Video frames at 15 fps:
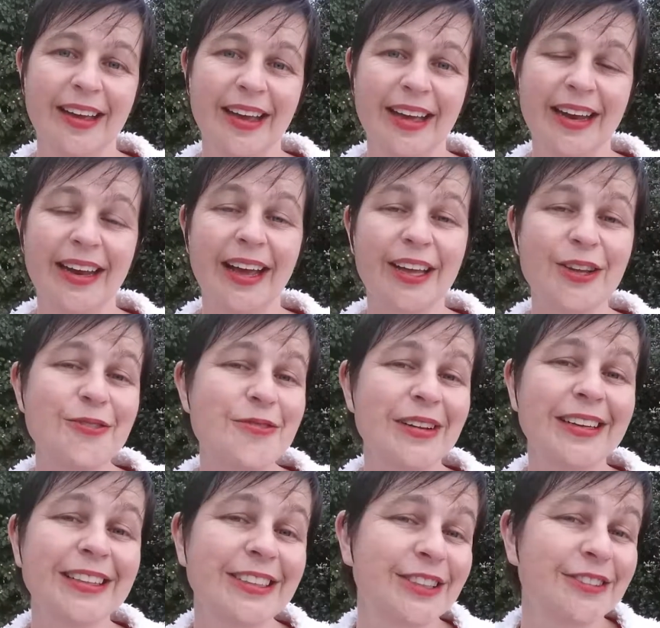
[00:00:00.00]
And are you
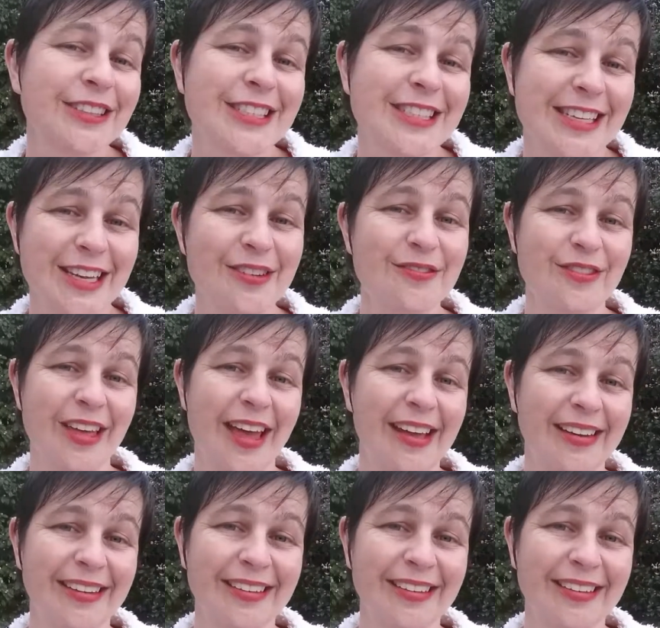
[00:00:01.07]
willing to receive that?